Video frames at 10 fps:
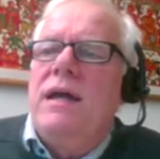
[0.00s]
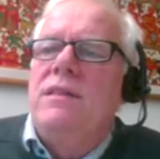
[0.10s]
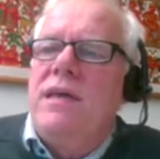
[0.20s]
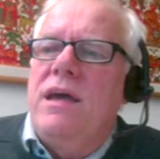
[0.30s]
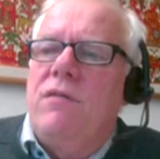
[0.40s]

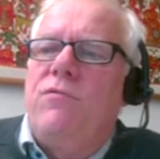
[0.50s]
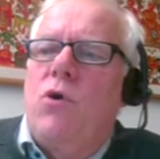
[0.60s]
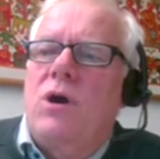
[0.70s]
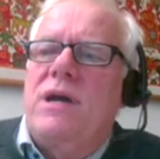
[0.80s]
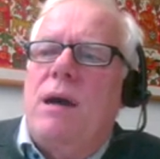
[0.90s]
And
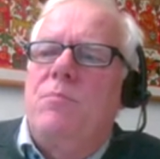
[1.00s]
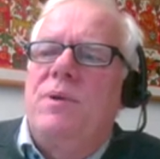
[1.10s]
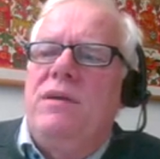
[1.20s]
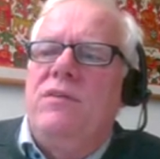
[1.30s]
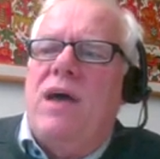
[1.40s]
therefore,
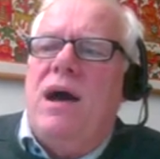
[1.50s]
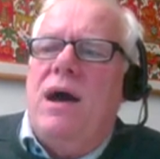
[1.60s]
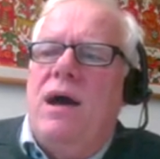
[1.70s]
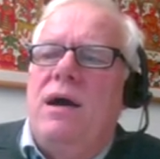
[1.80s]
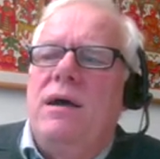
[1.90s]
companies
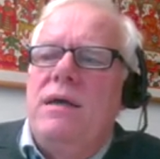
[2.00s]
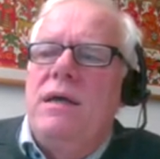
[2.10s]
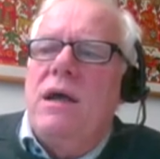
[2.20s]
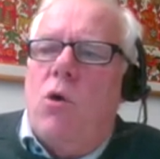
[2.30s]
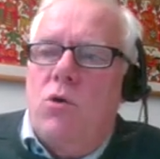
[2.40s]
are
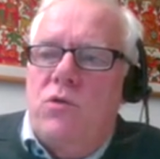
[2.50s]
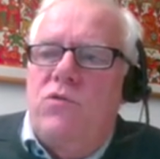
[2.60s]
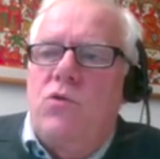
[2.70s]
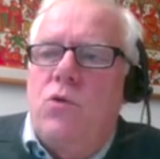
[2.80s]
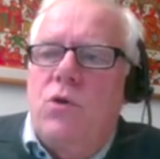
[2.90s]

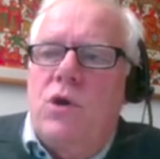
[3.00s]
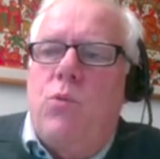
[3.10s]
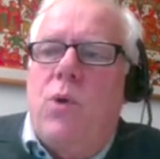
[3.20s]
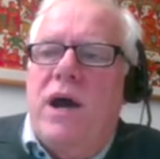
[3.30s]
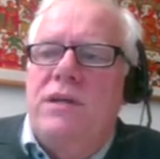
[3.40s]
also
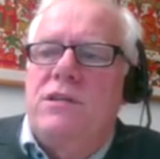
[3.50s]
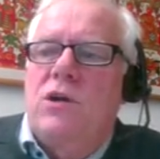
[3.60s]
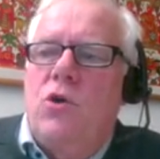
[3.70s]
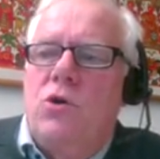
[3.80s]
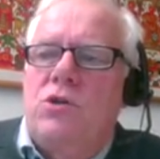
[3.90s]
quite a
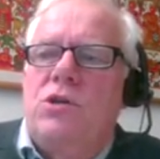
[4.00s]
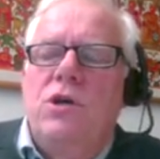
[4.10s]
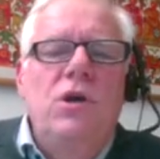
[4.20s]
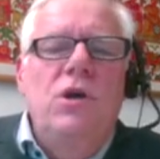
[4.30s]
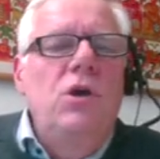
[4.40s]
lot
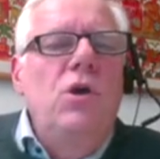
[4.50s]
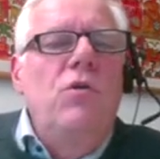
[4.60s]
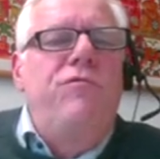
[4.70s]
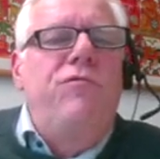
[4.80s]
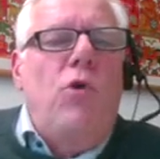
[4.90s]

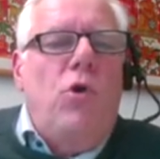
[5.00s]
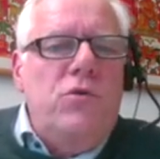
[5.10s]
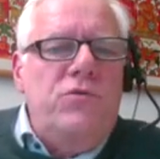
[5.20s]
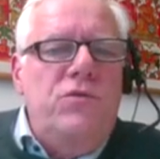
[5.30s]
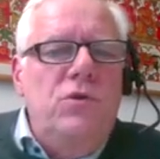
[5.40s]

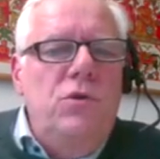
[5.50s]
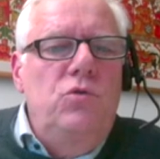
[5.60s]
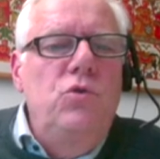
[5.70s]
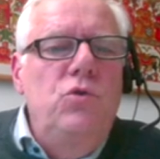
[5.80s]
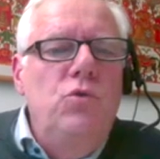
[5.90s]
forced
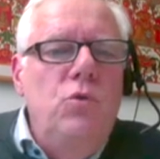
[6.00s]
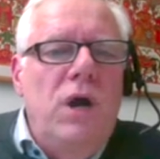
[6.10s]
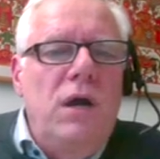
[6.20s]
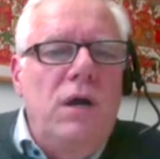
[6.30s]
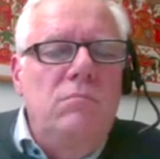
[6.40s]
to
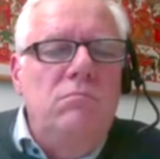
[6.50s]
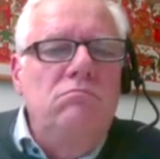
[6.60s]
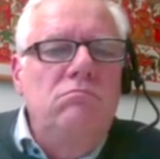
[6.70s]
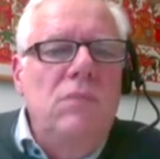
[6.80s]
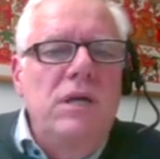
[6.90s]

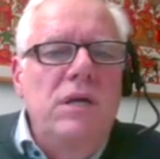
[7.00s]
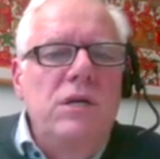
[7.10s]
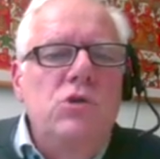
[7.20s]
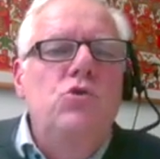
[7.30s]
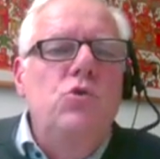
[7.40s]

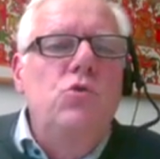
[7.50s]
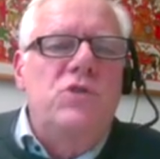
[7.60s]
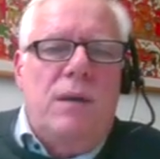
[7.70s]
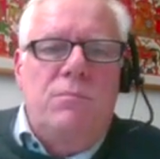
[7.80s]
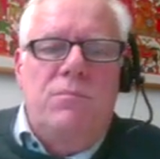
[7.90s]
do
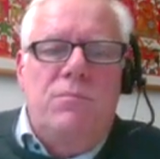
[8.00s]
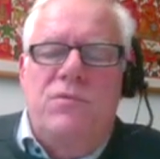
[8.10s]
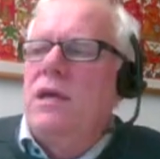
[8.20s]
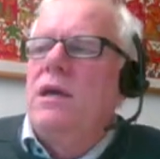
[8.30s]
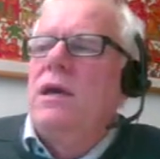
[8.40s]

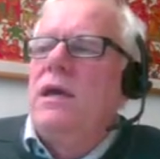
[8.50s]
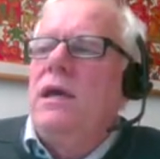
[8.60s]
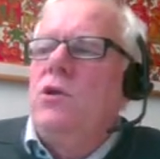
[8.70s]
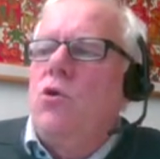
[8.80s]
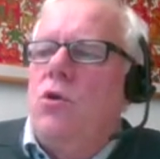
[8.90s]
something
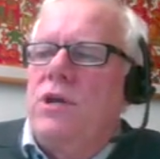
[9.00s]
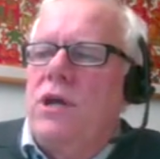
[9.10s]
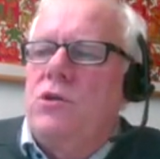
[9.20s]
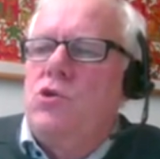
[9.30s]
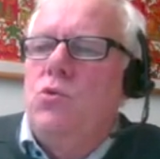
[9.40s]
in
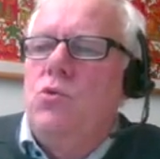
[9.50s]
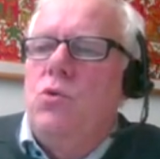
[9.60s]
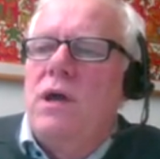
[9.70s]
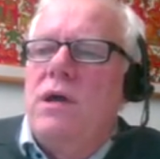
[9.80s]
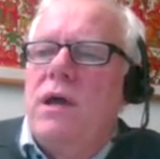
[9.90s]
order to
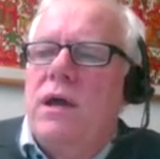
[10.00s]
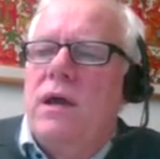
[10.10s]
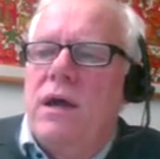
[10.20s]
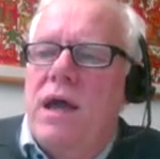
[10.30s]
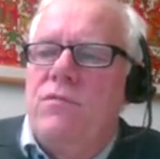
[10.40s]

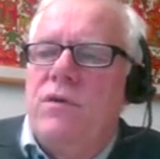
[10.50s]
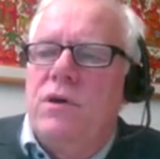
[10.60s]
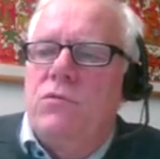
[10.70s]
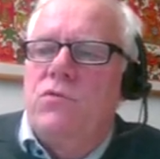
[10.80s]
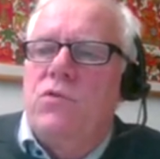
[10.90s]
have
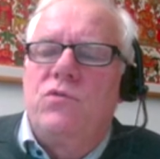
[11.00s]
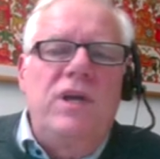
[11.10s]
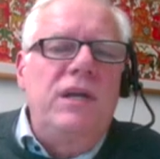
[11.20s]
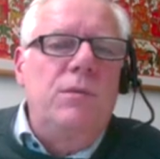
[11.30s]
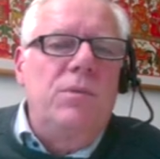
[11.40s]
a
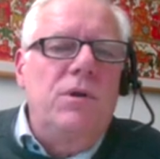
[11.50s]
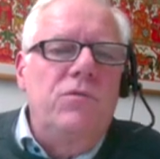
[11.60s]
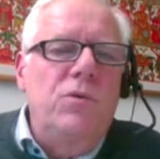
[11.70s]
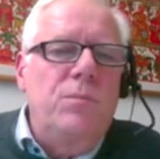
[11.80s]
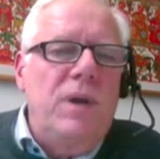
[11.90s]
sustainable
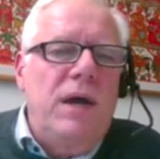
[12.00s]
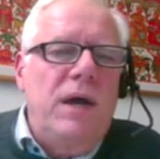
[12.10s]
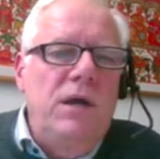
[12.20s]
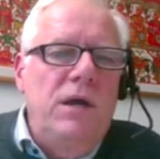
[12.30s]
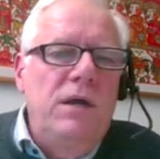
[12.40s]

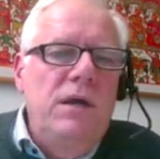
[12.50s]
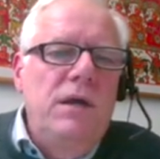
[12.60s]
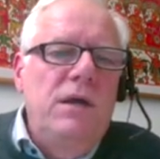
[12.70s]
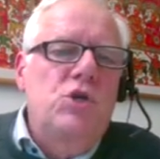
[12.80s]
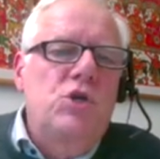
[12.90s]
supply
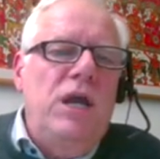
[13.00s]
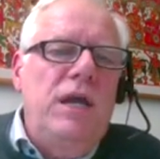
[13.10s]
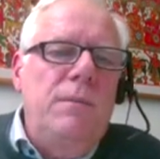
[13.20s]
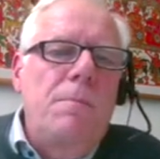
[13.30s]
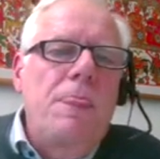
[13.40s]
chain.